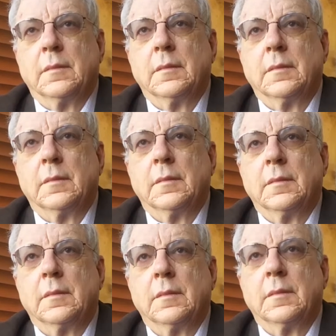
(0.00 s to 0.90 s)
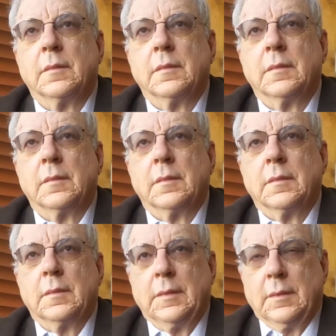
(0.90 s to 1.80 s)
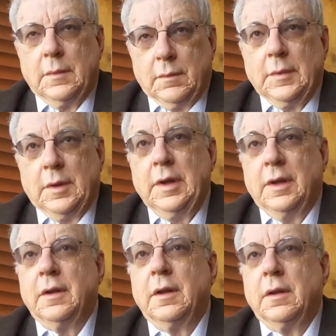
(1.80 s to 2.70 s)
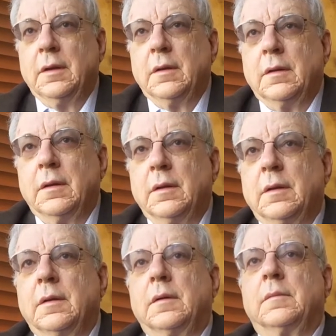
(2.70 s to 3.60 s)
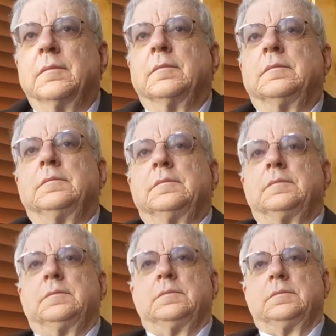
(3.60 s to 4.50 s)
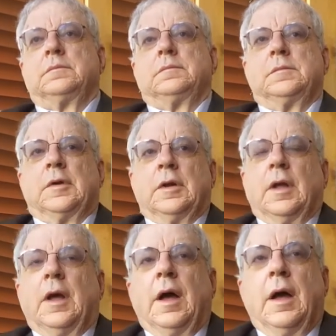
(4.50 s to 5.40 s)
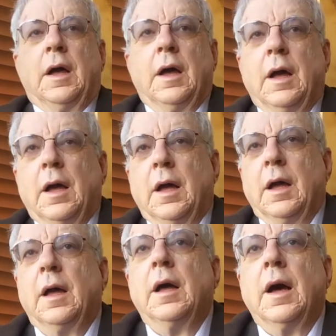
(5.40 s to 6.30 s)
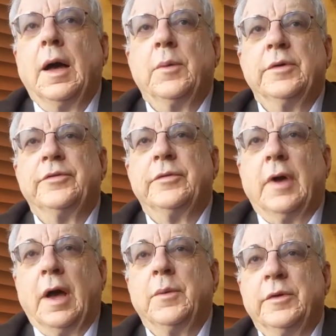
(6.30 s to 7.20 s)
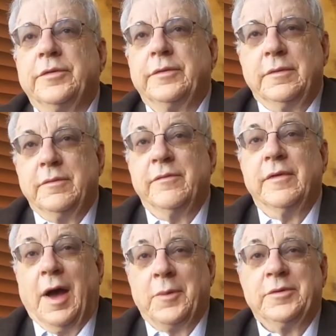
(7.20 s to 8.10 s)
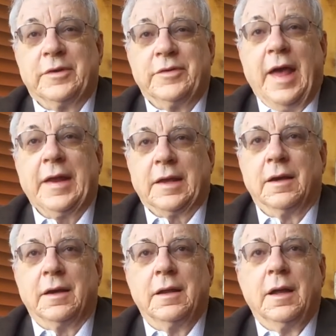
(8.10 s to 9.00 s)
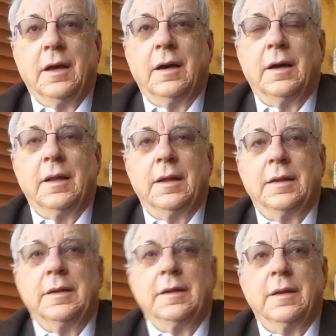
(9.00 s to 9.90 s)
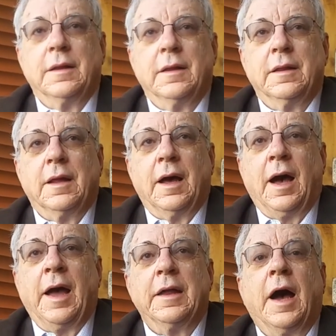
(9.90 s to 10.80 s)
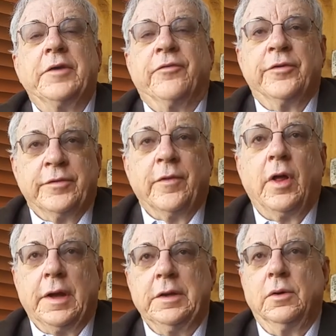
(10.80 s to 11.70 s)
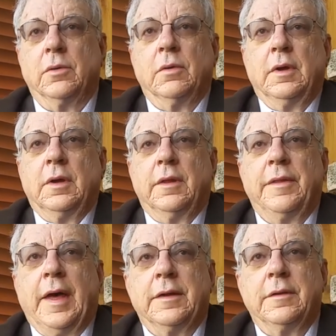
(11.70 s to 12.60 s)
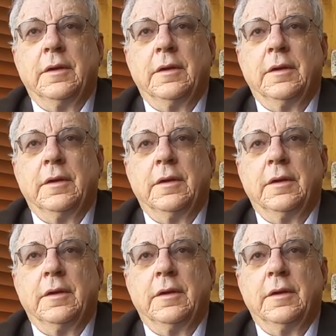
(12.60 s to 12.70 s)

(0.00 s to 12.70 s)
that comes from legendary filmmakers. What was your What was your first uh, gist of uh, emotional? I was I was I was ecstatic. Uh, uh, I, I first of all I knew that